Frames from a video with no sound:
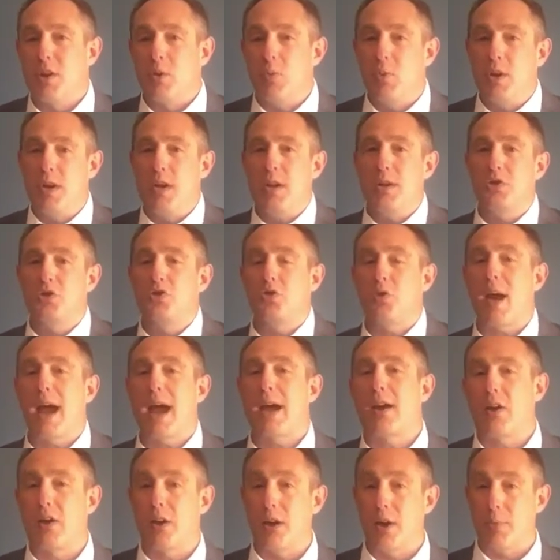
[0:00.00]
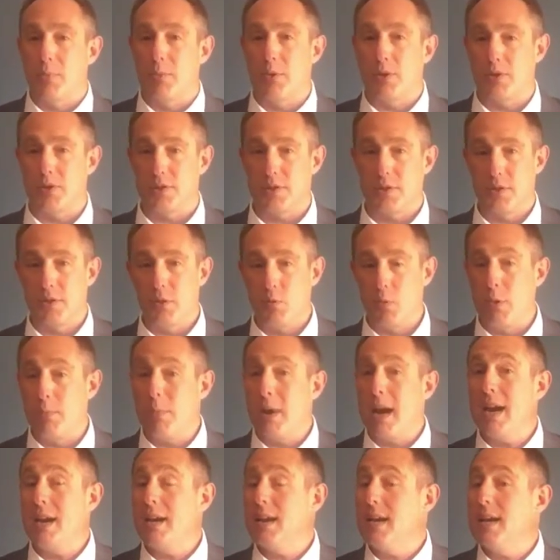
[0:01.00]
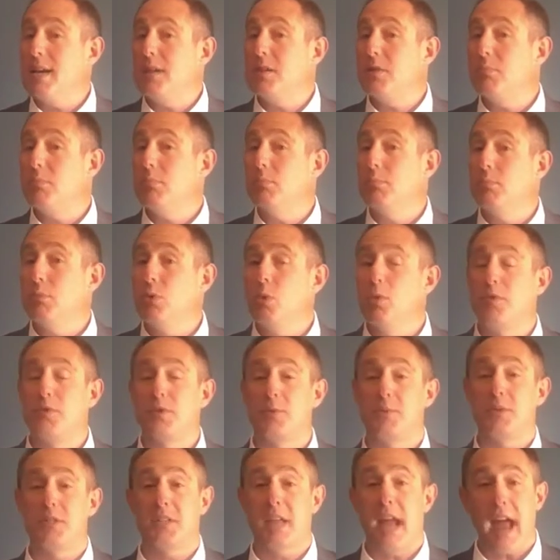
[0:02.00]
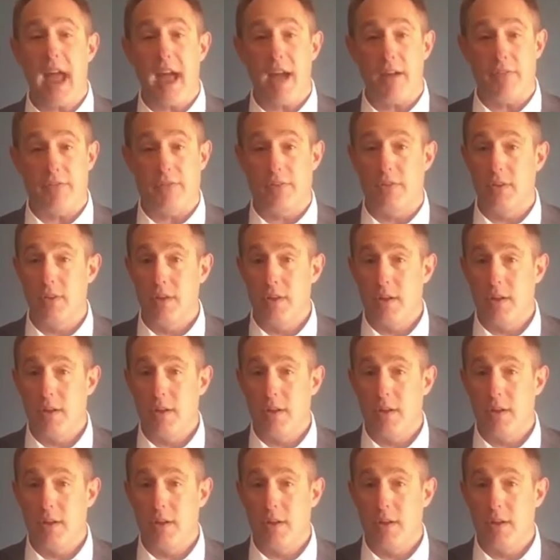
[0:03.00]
We need to track our numbers. We might need to move some staff.